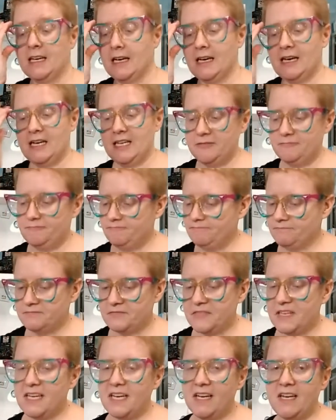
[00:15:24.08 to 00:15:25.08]
And
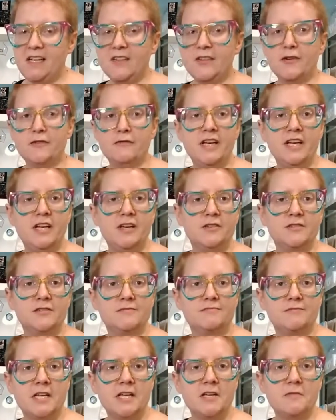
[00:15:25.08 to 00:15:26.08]
any other
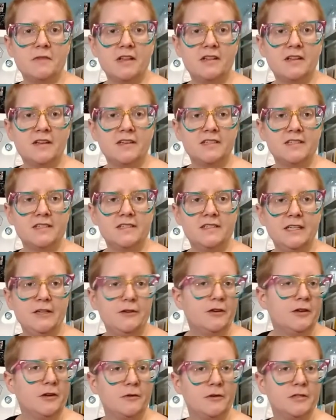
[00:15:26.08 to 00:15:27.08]
videos that you might like to see,
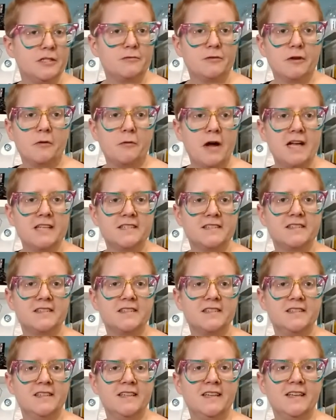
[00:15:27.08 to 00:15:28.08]
you can always
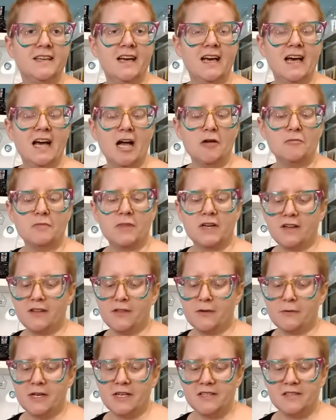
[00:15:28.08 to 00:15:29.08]
request. But
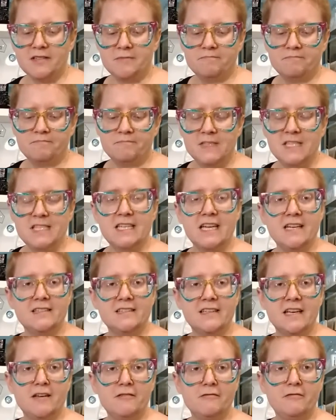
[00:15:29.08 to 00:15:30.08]
otherwise, stay
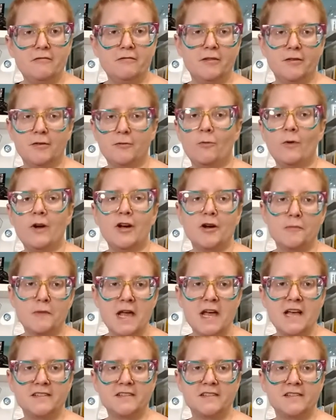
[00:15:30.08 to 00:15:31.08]
safe, wear your
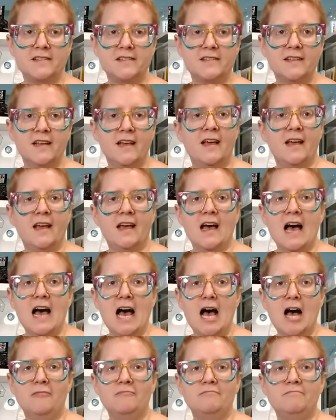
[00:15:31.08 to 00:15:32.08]
masks,
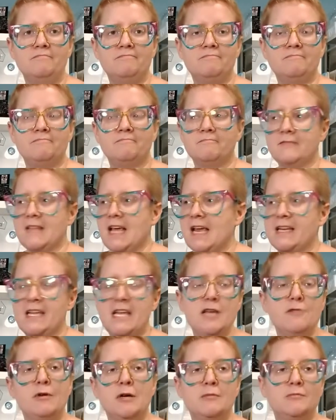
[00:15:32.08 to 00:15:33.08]

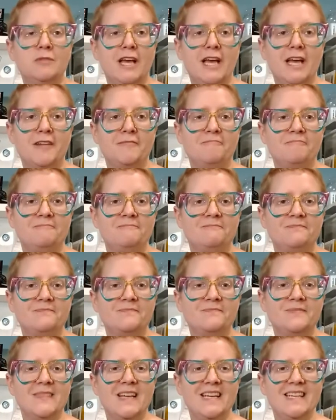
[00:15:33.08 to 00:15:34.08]
and keep on playing.
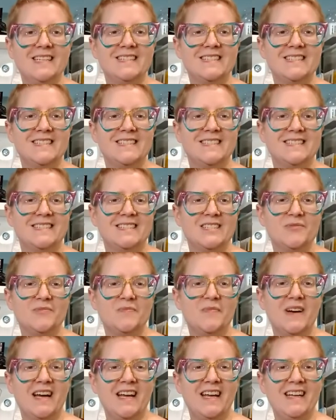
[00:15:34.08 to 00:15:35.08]
Thanks.
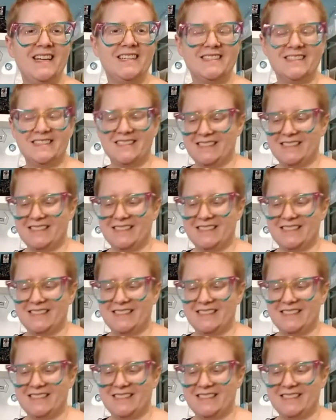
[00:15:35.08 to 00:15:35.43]
Bye.